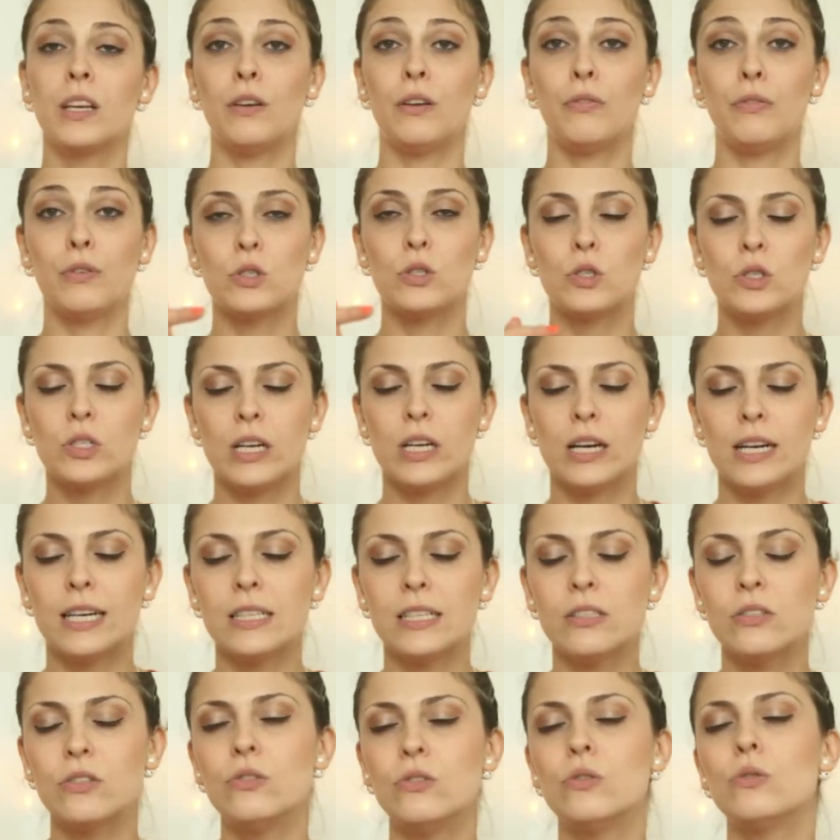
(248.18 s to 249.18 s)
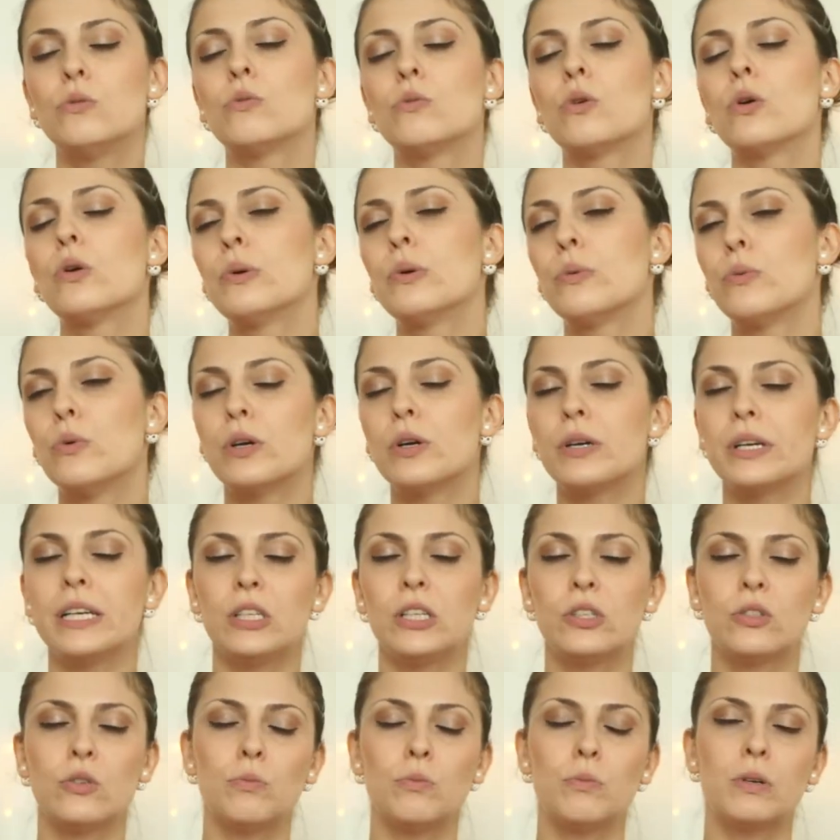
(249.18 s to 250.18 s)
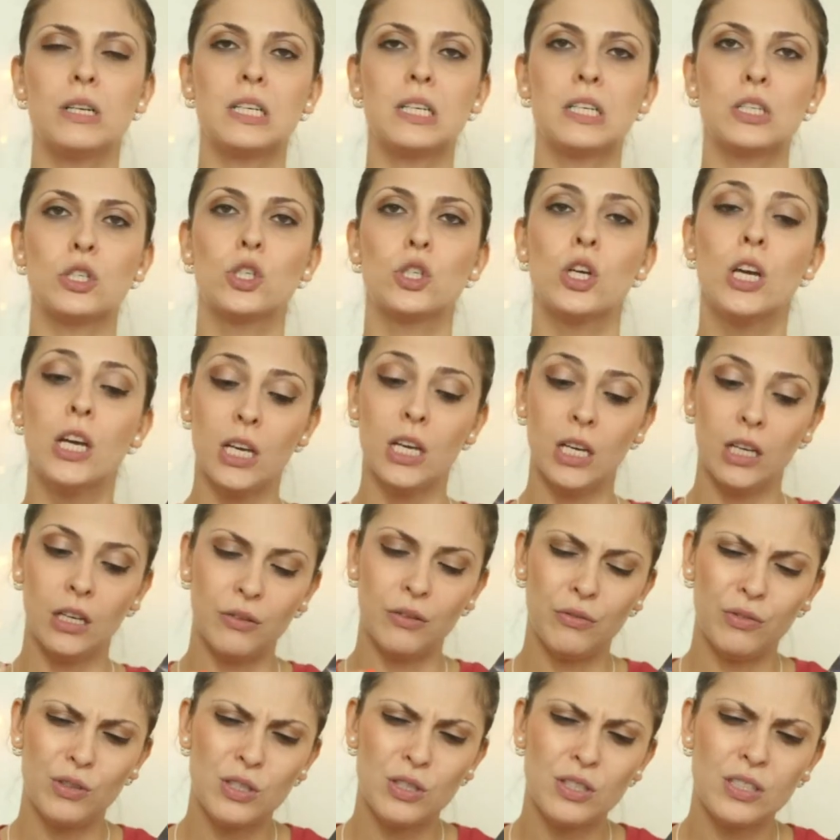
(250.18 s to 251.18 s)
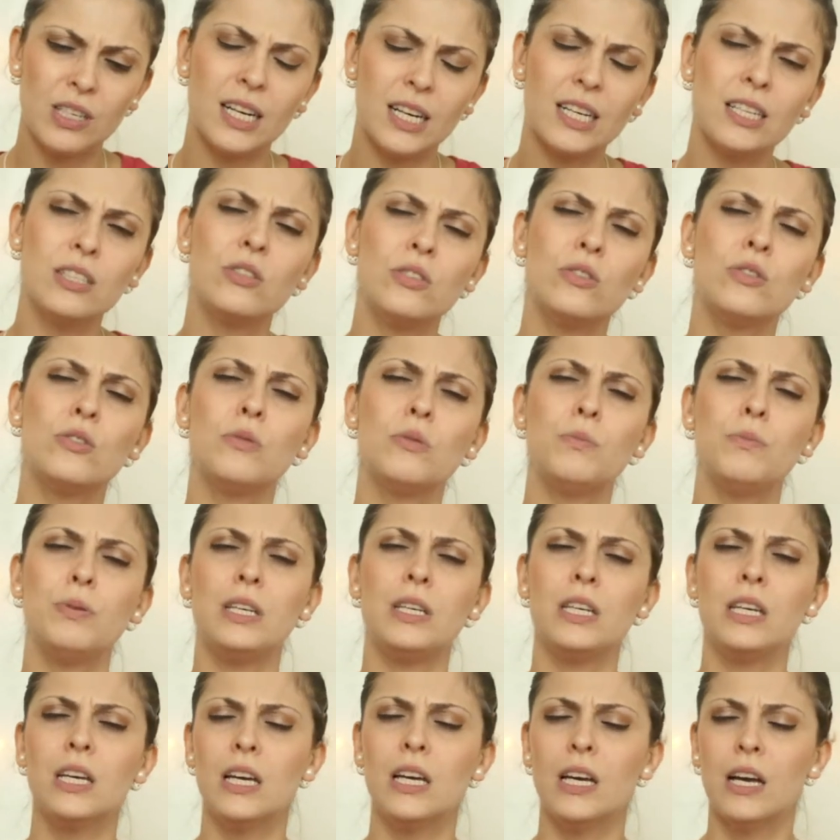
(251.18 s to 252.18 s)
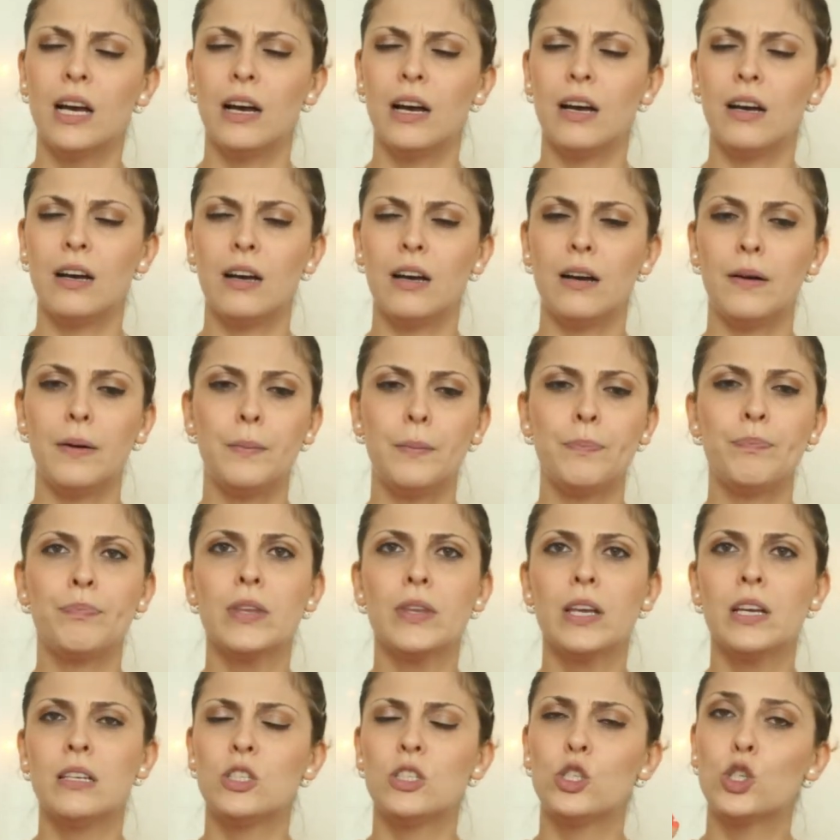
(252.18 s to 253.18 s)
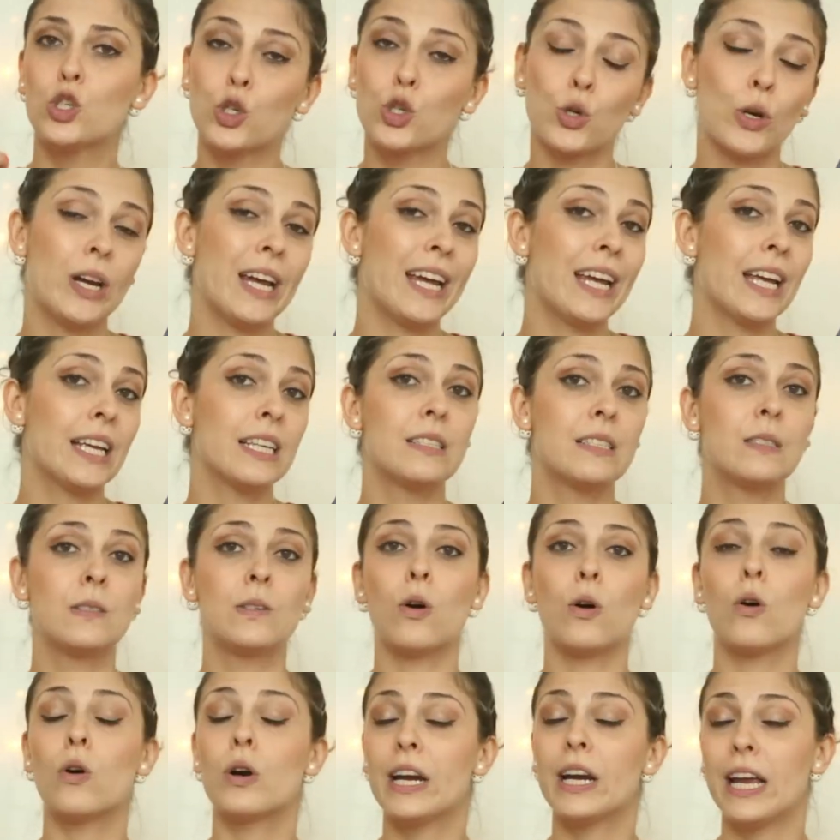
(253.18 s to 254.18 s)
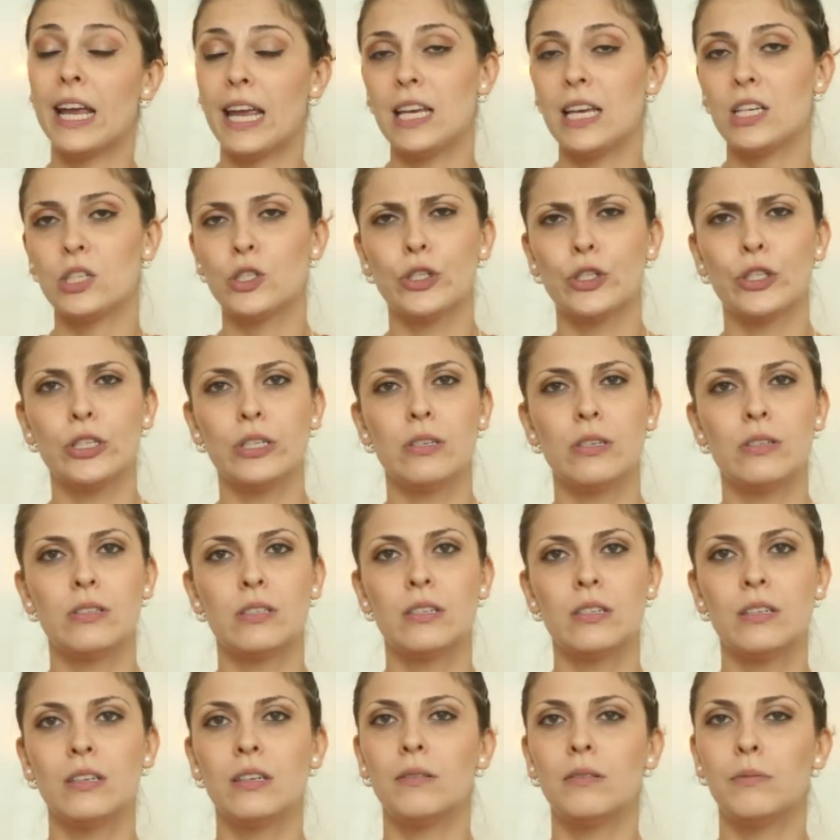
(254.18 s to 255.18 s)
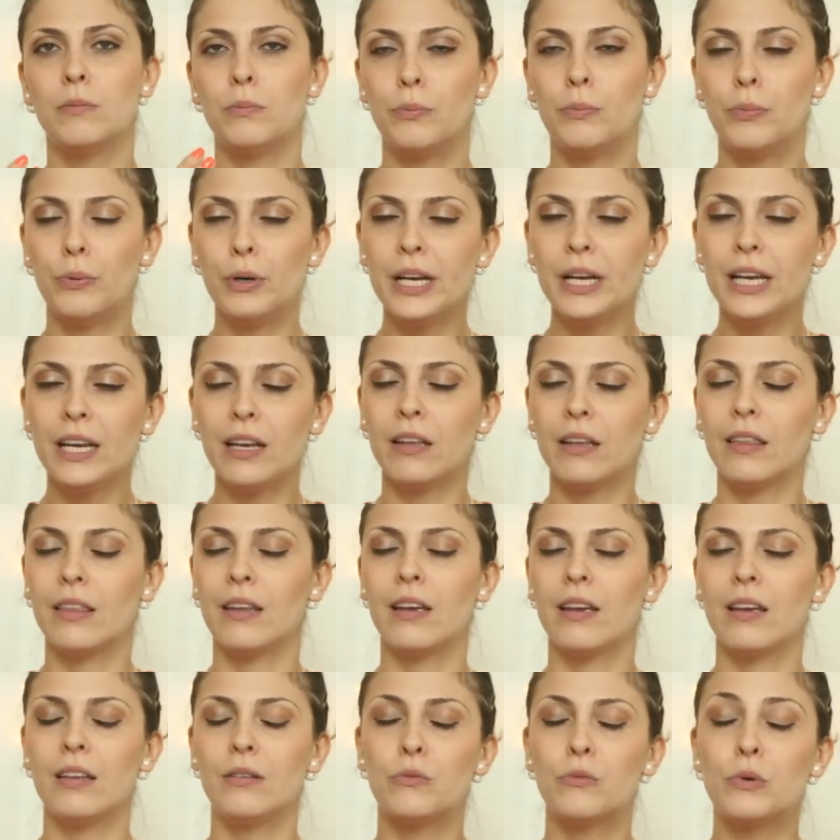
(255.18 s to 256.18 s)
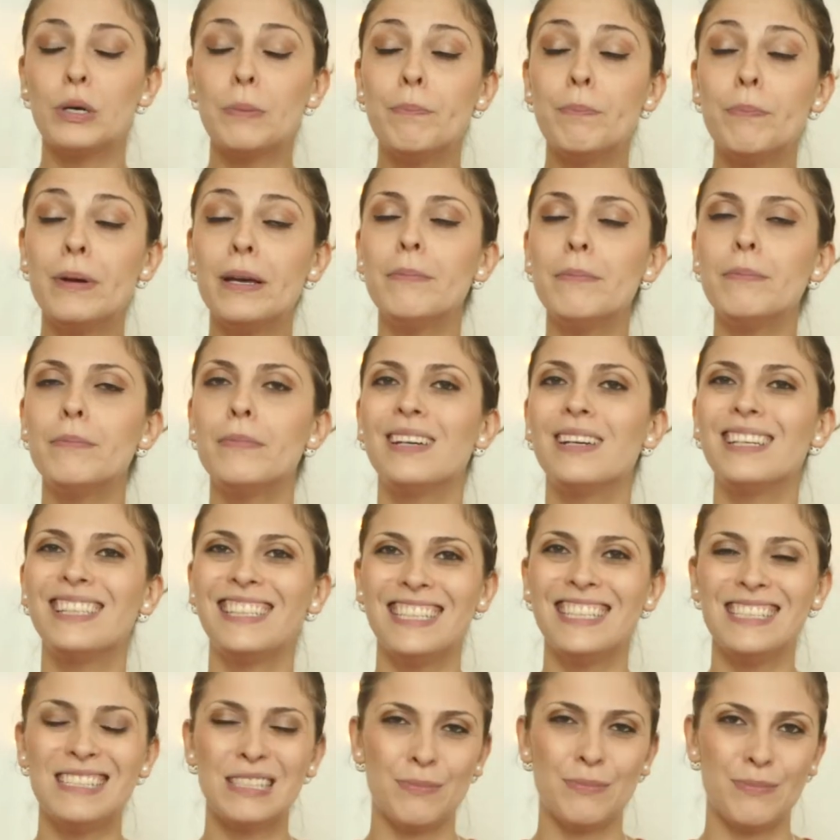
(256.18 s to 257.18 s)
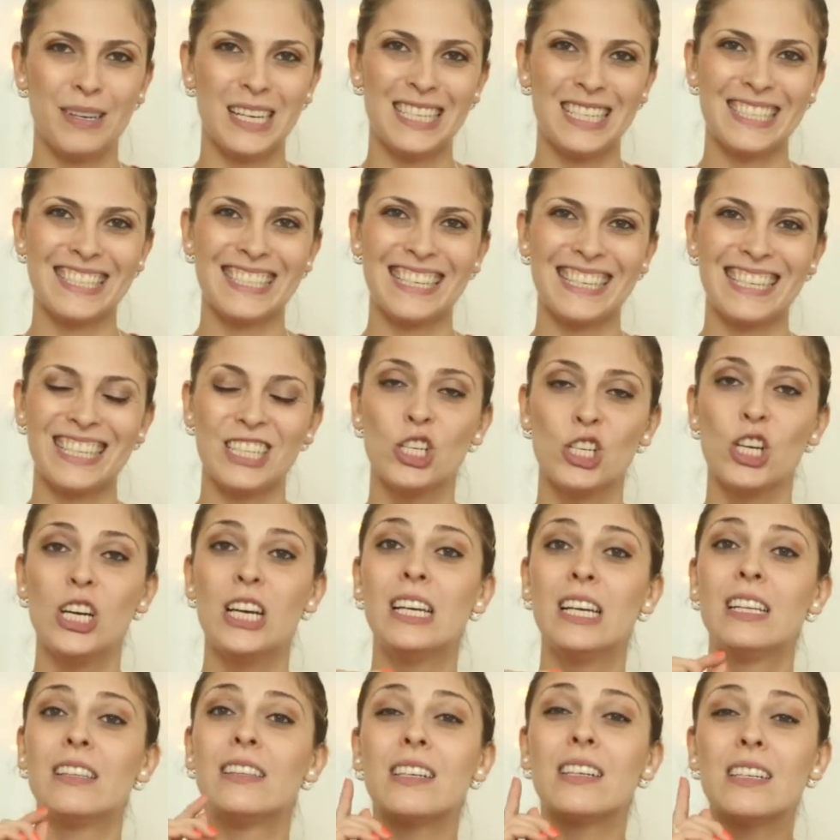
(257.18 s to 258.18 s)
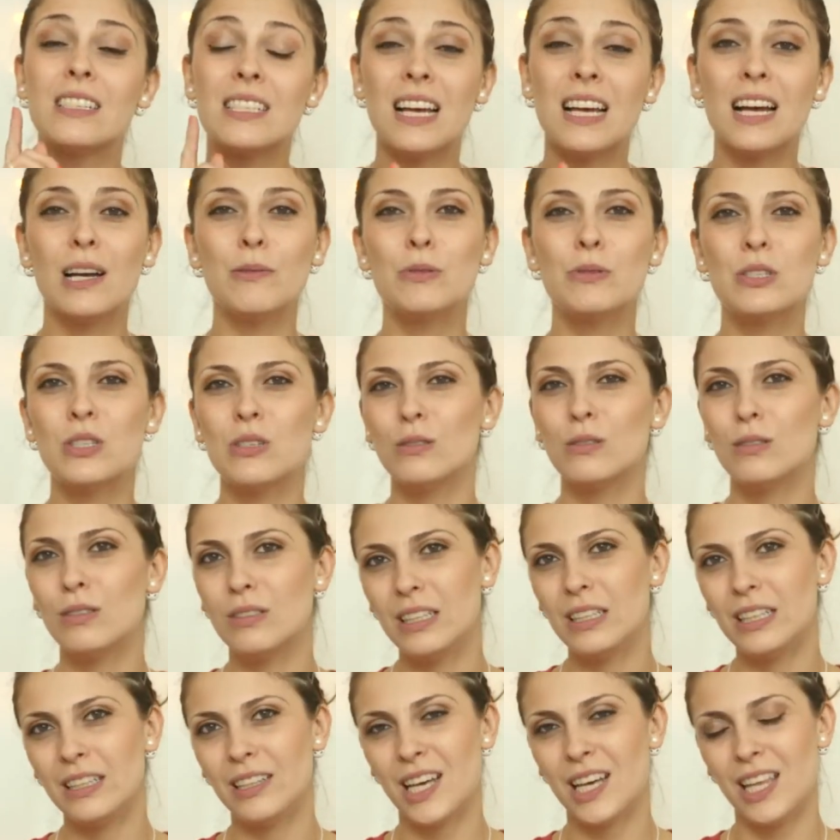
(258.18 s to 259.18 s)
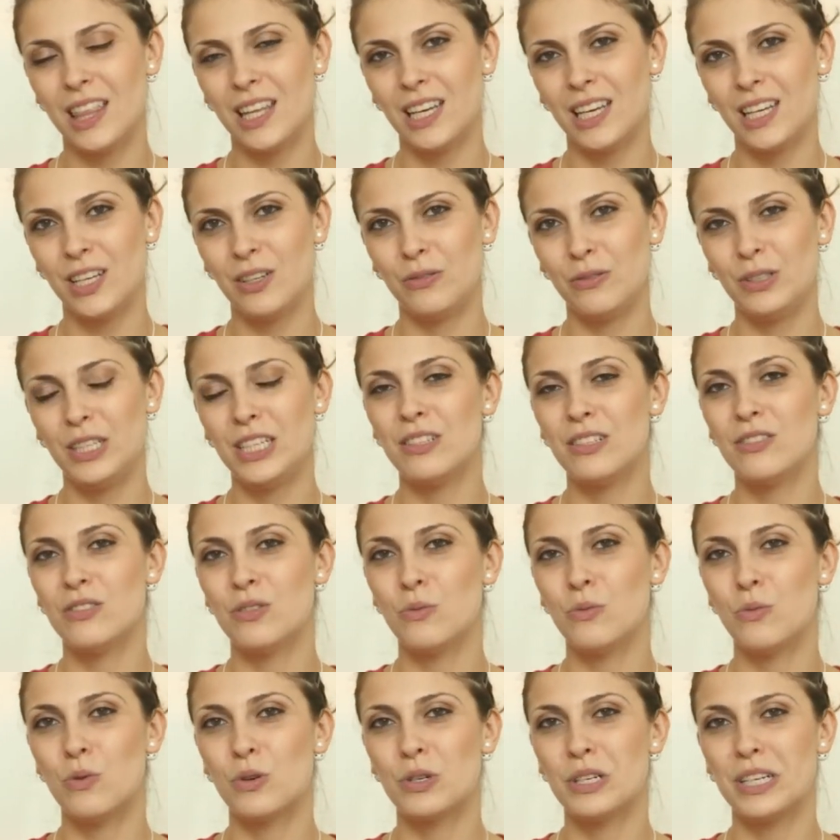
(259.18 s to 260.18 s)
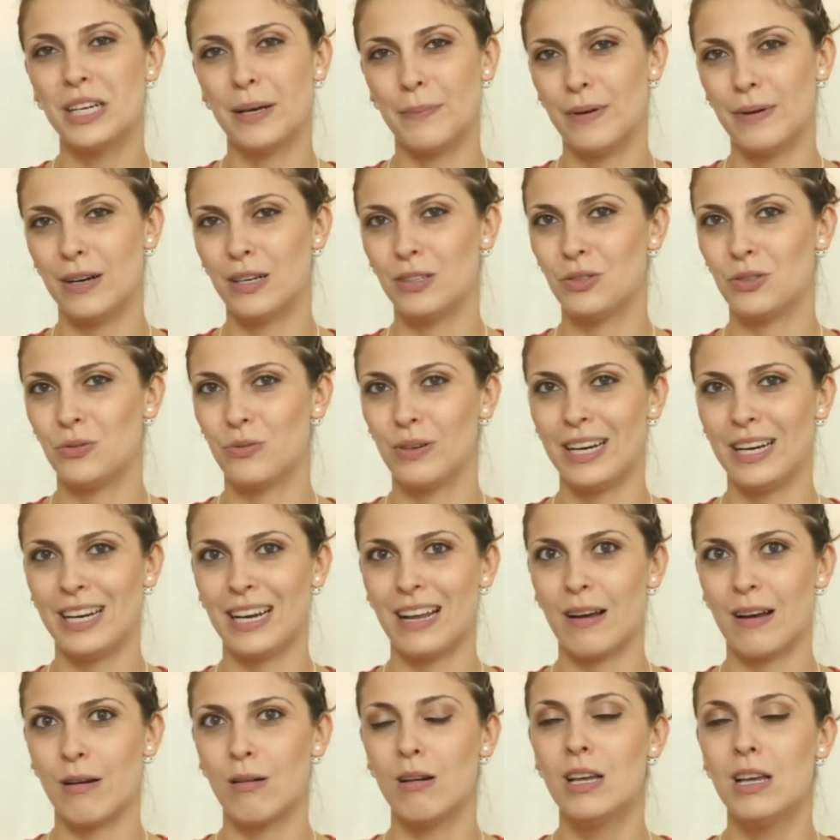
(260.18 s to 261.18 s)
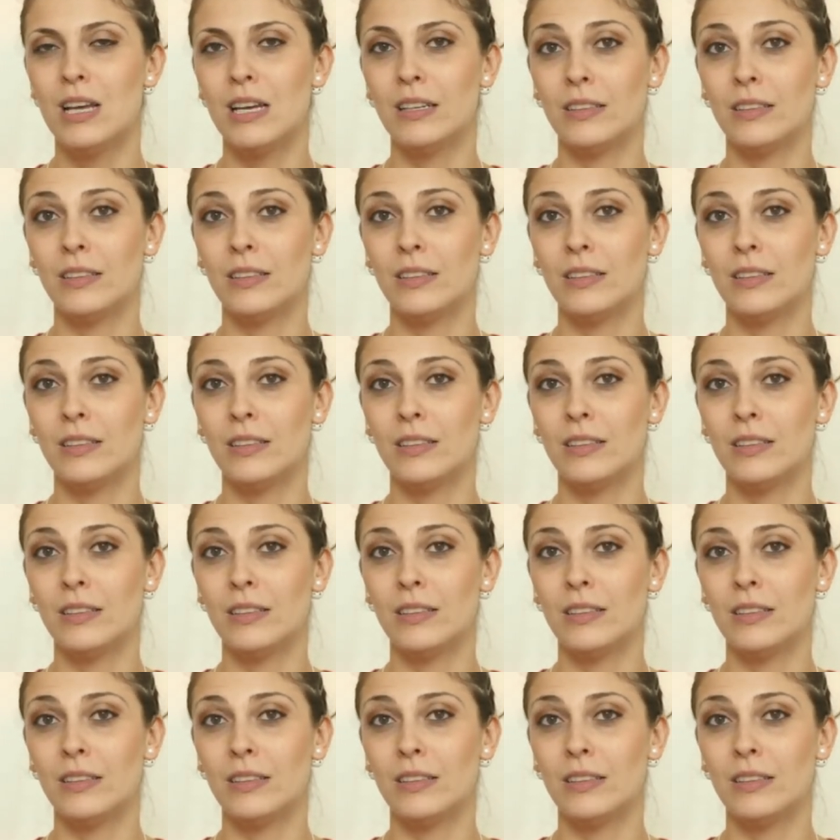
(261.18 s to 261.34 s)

if you start to worry too much, if you start to be uh, stressed or anxious, breathe and remember this message. There's absolutely nothing you need to worry about right now.